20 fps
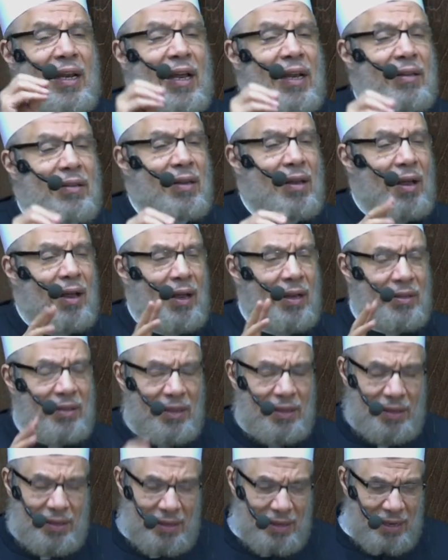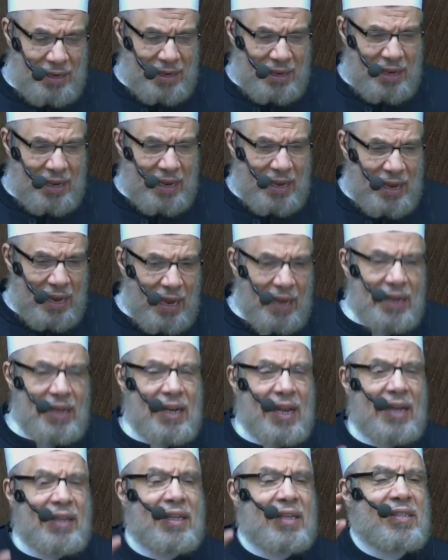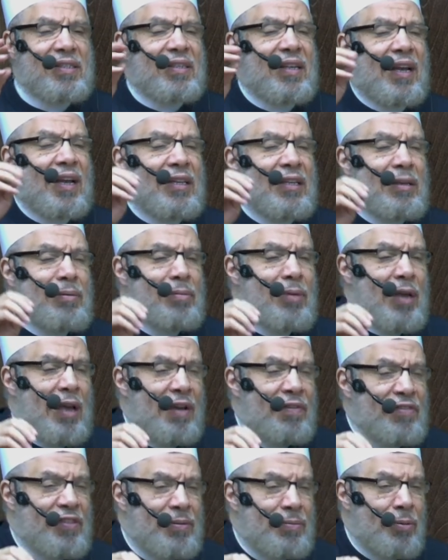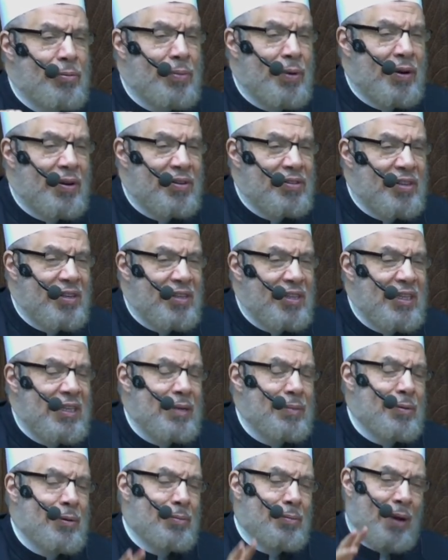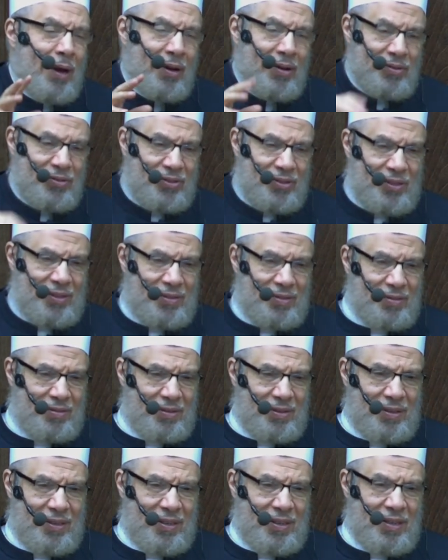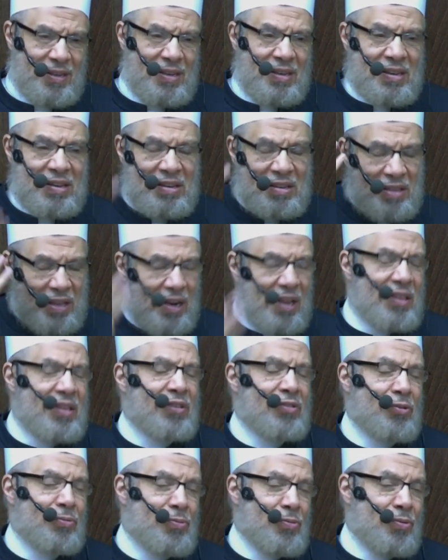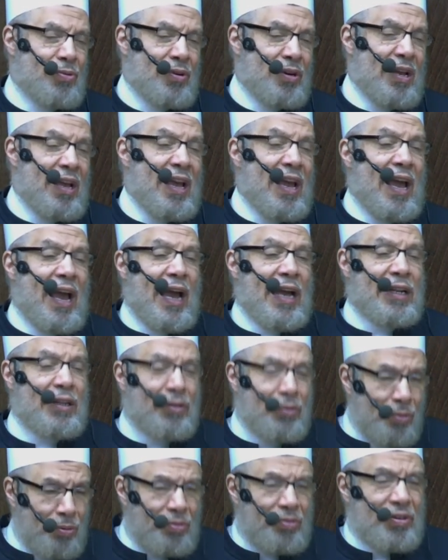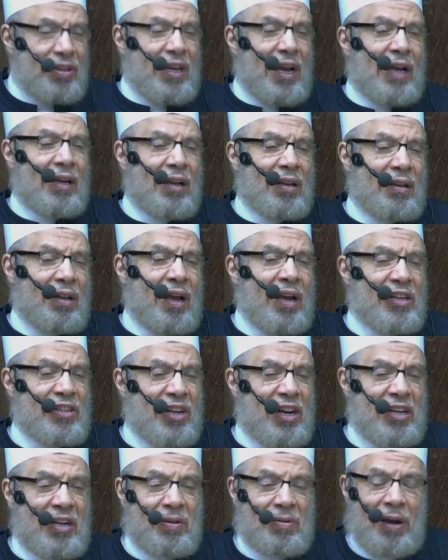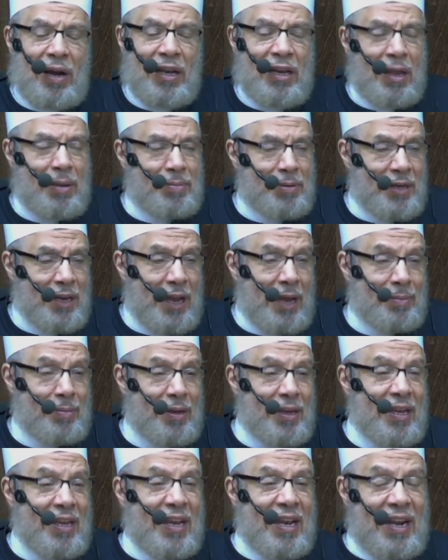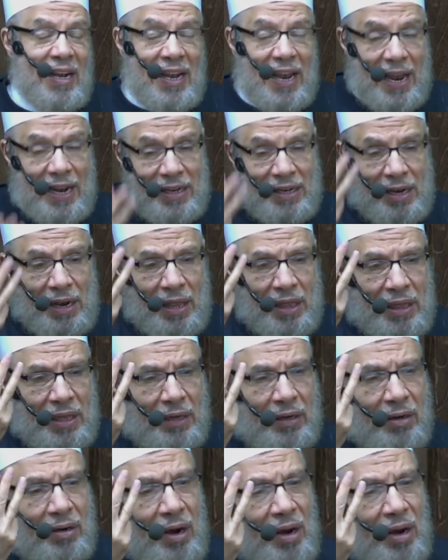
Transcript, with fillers: ask Allah's bounties to worship Him and then not use it into disobeying Him. Three things. You have to be grateful to Allah and thank Him and